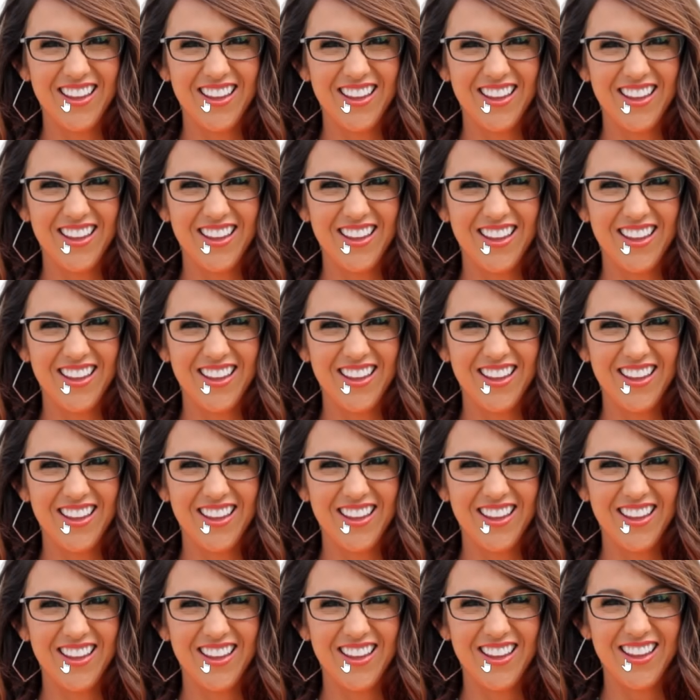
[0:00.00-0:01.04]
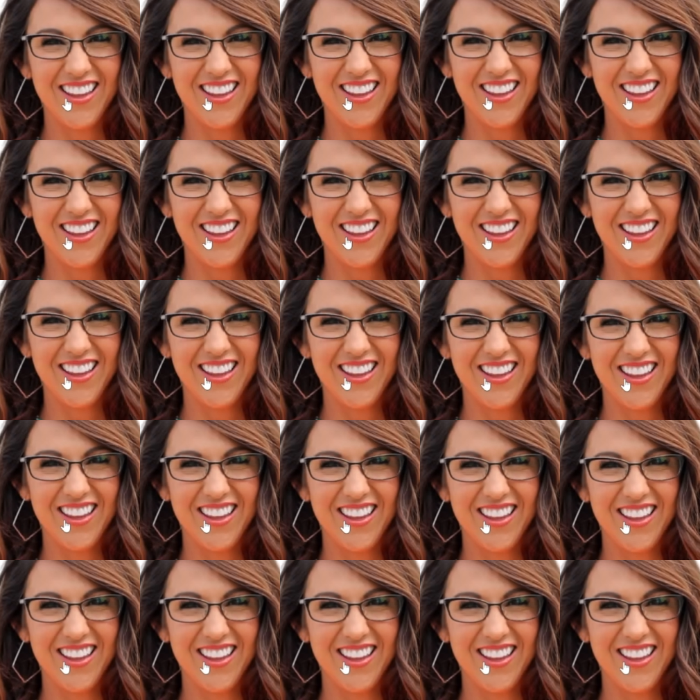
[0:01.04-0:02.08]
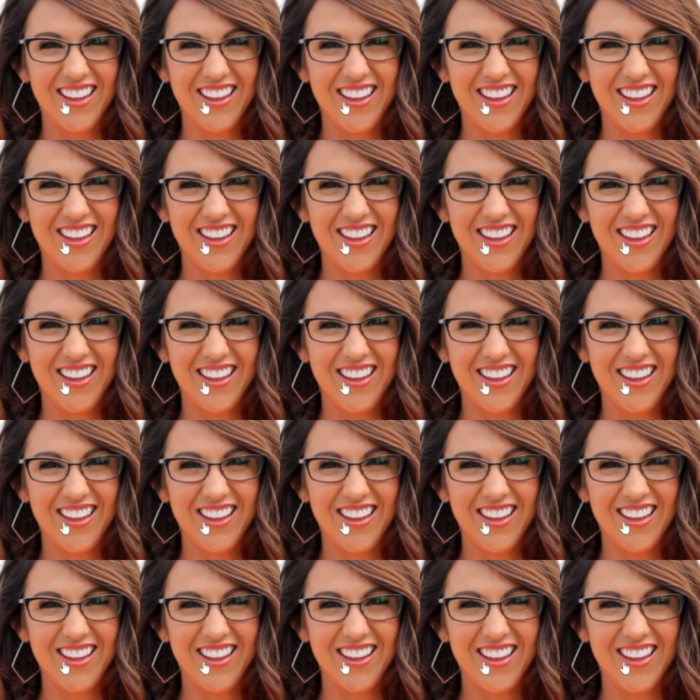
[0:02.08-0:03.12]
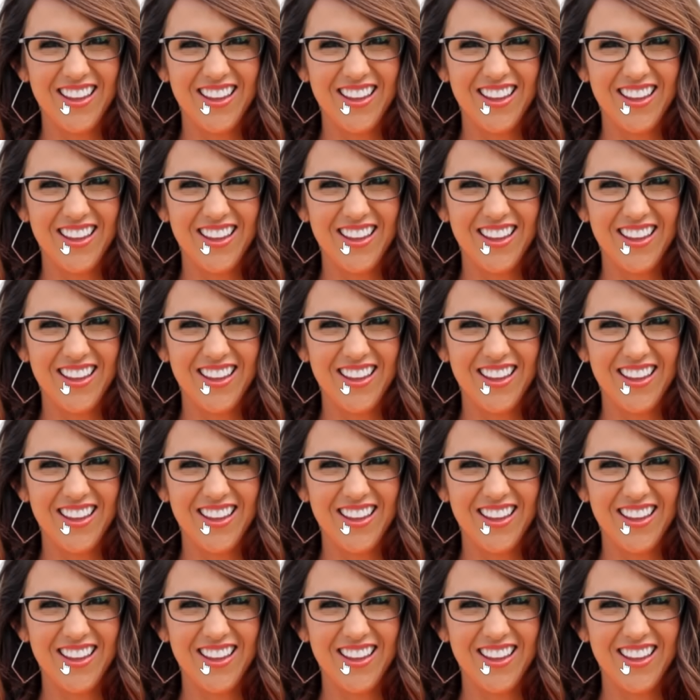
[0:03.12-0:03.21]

This person isn't speaking.